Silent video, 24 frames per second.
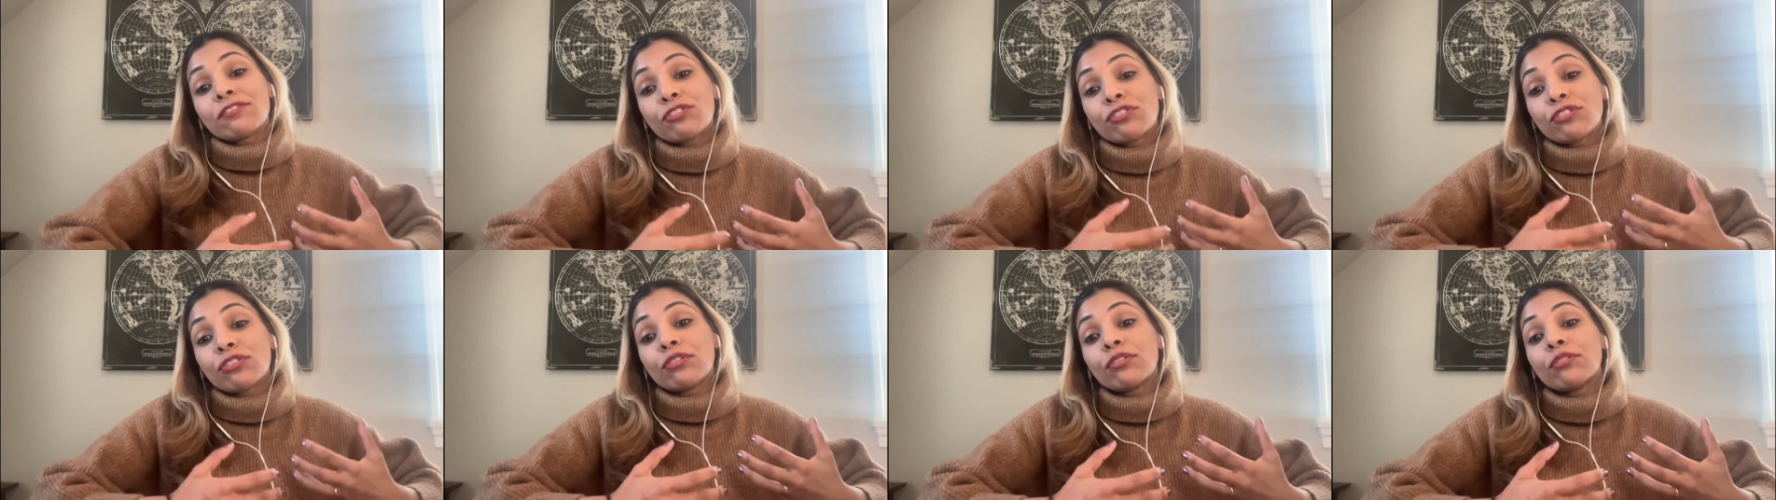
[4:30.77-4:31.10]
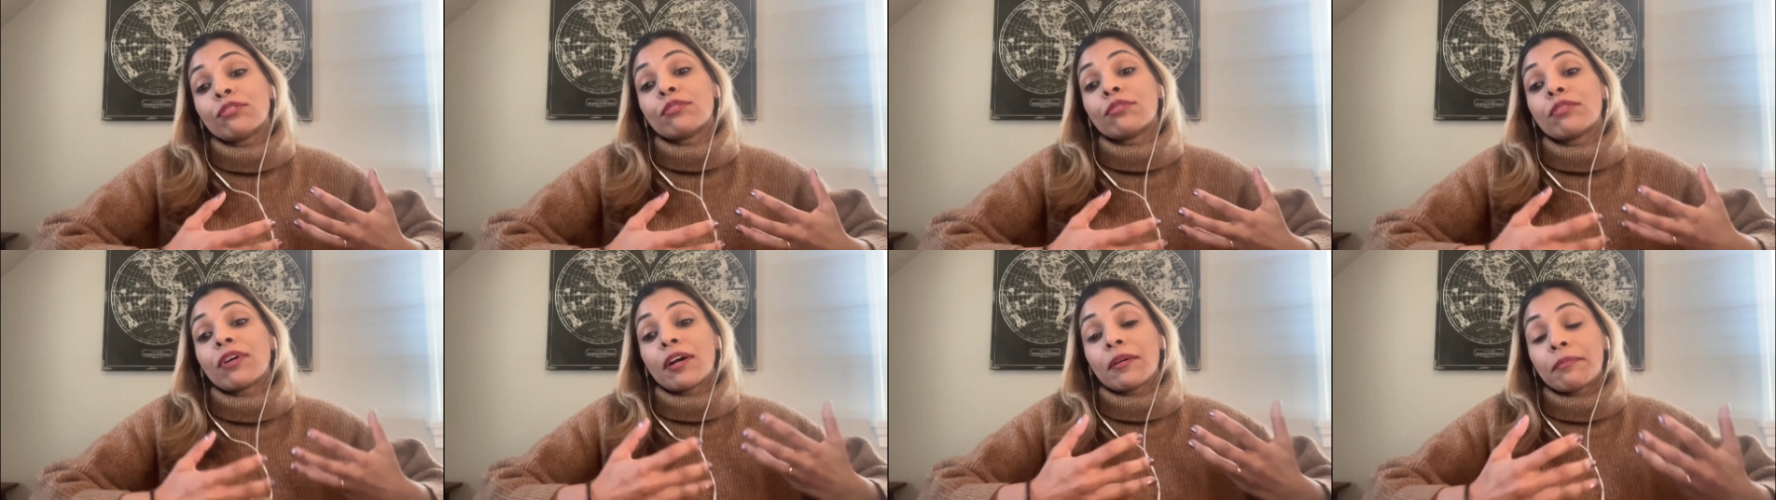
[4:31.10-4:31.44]

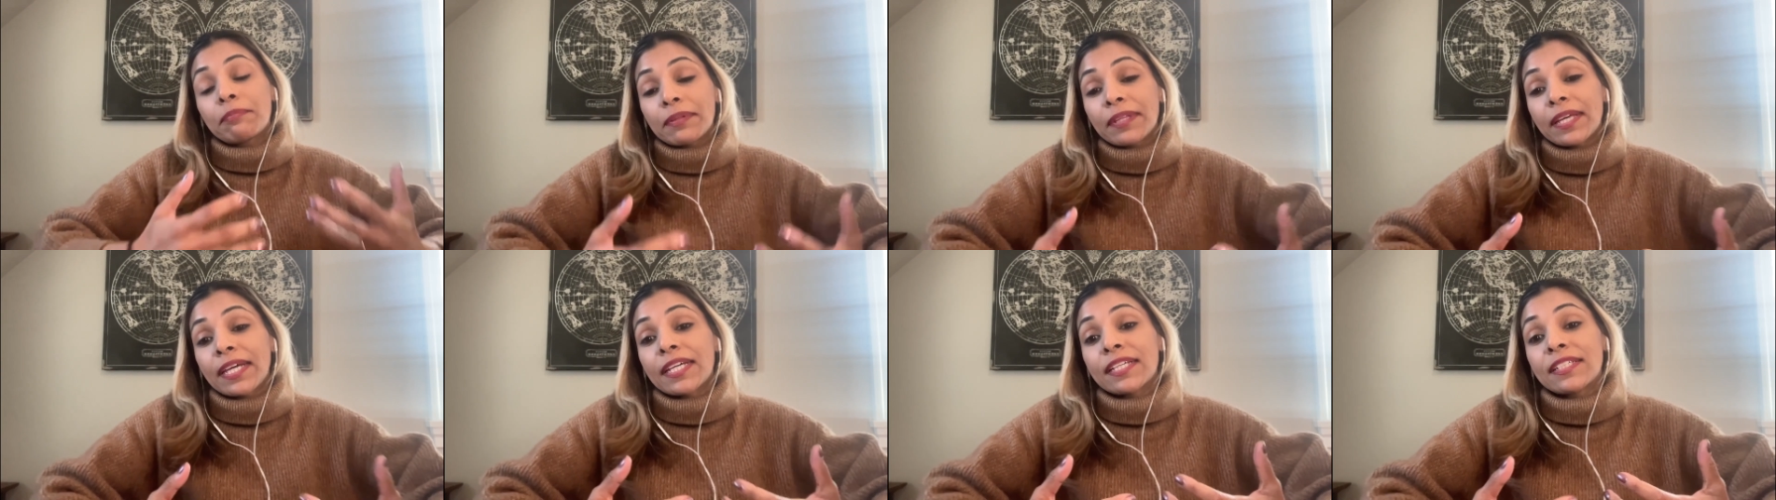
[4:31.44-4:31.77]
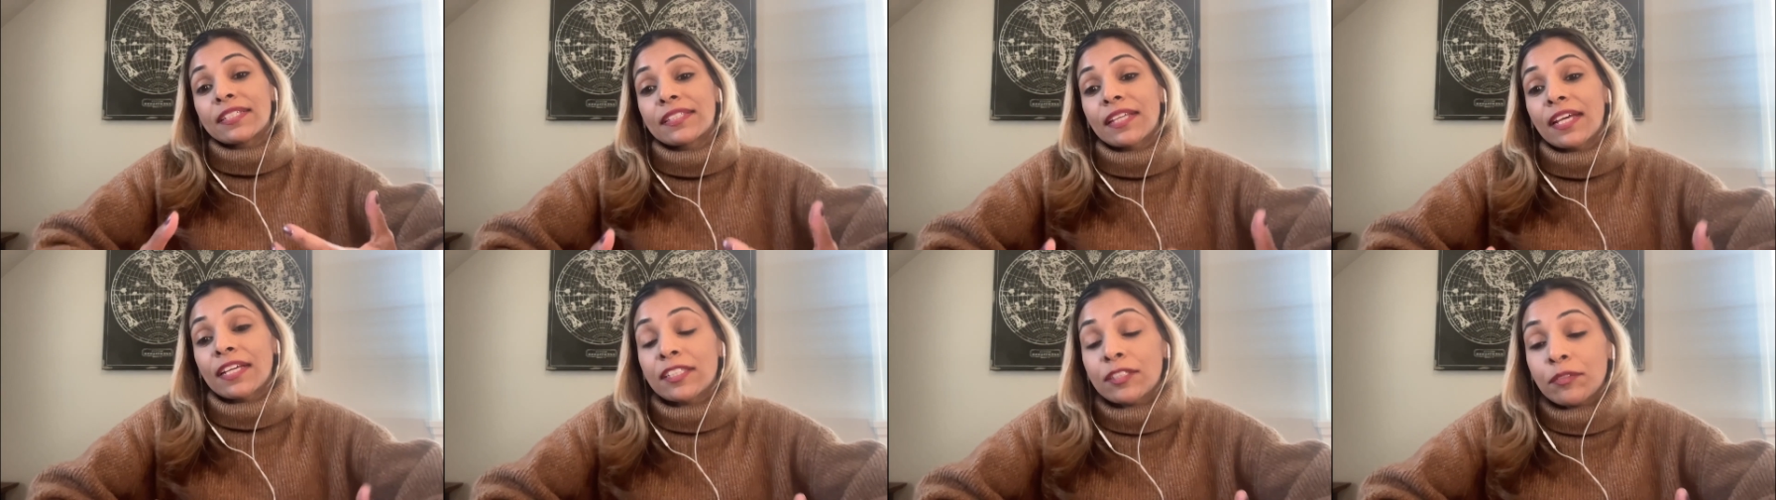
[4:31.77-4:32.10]
to a
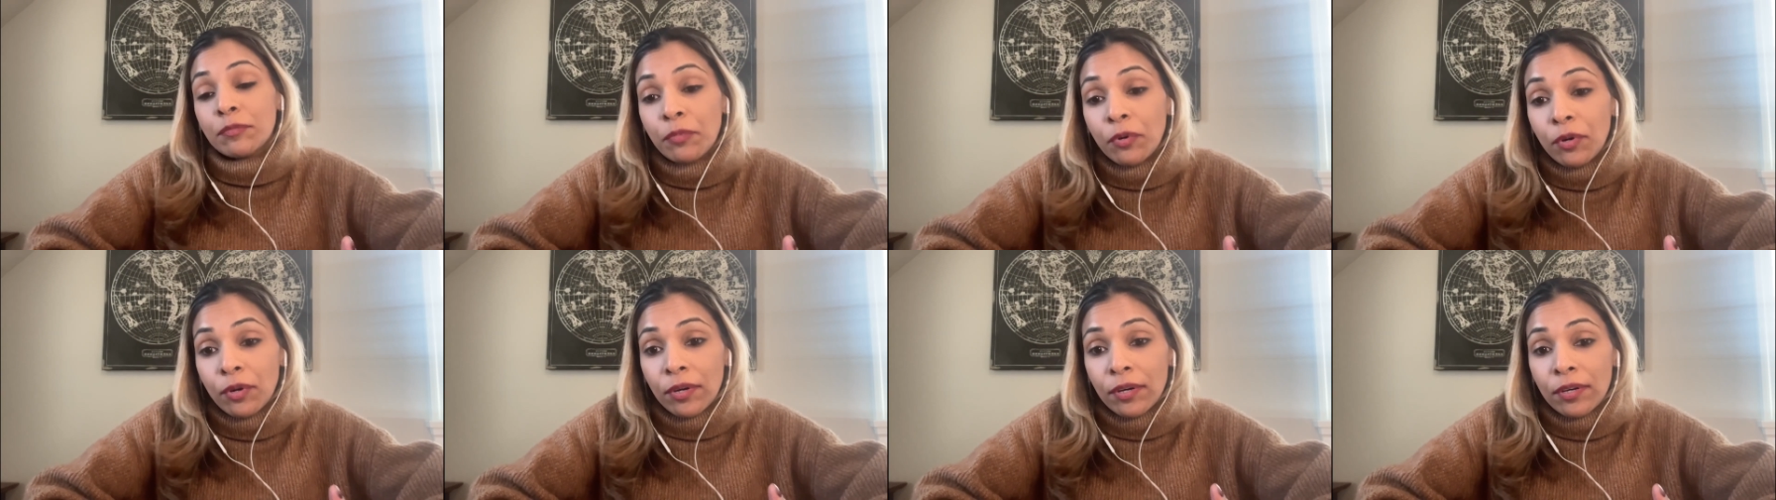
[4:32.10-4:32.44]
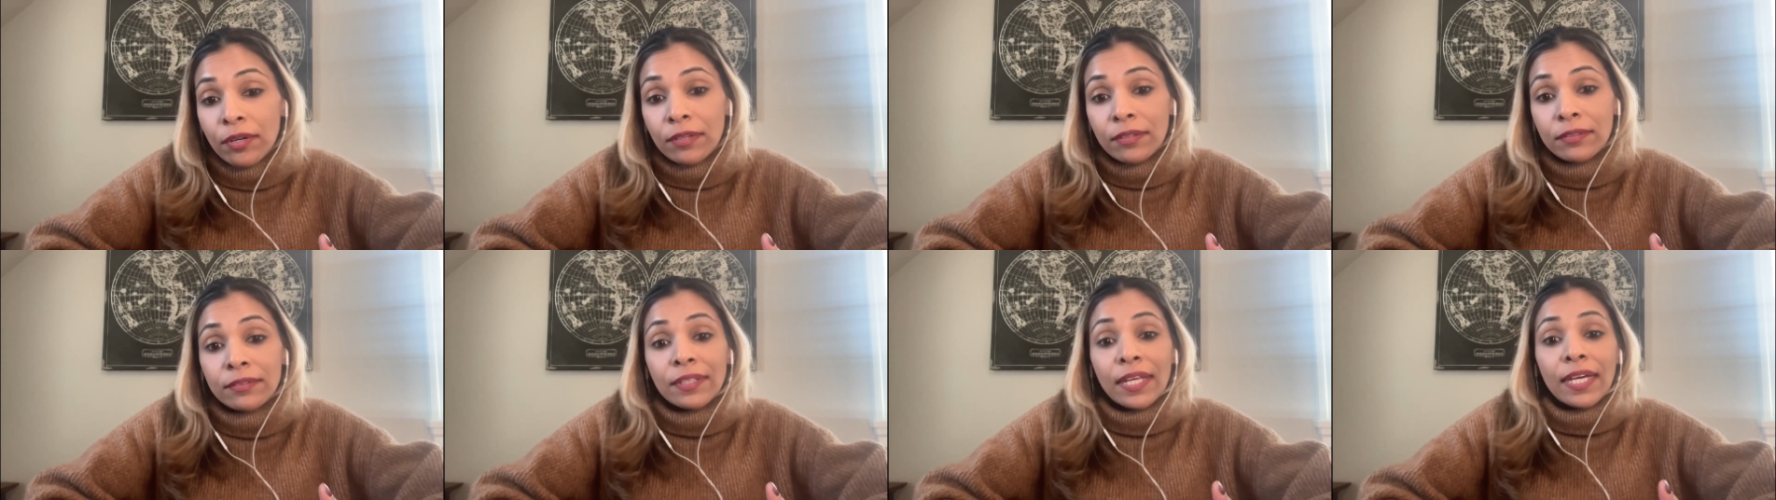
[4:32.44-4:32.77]
place that's
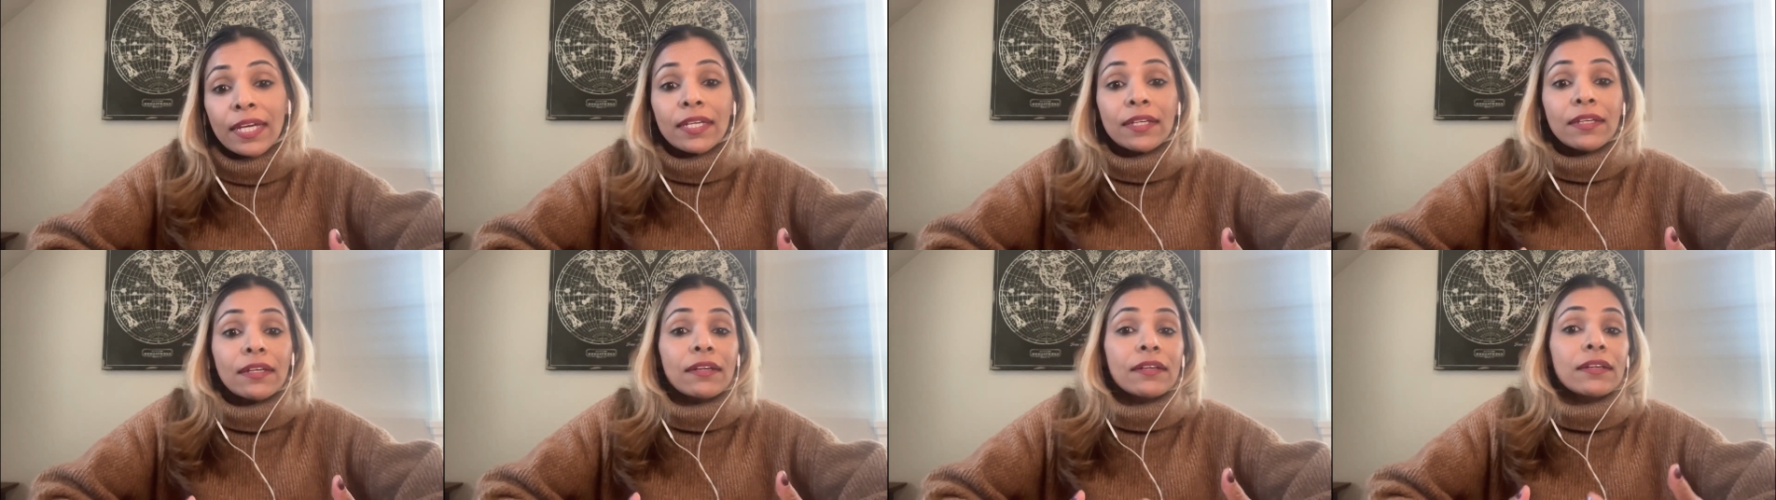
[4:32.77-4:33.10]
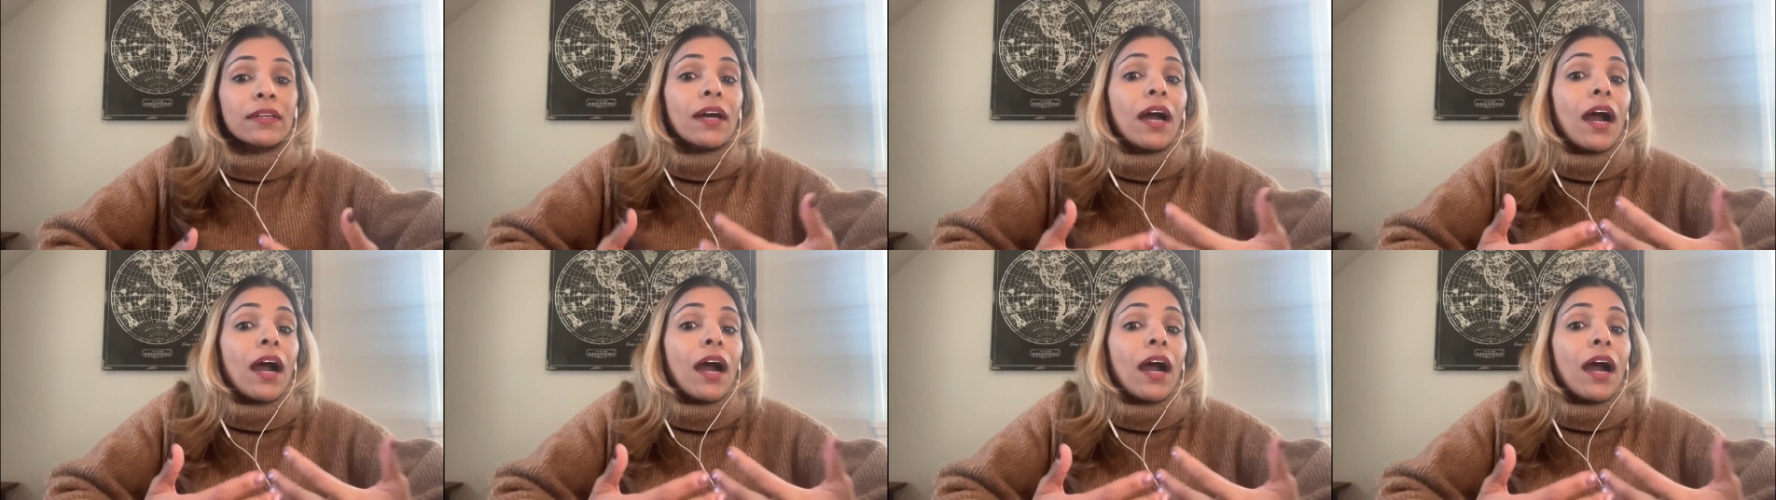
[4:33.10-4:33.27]
more like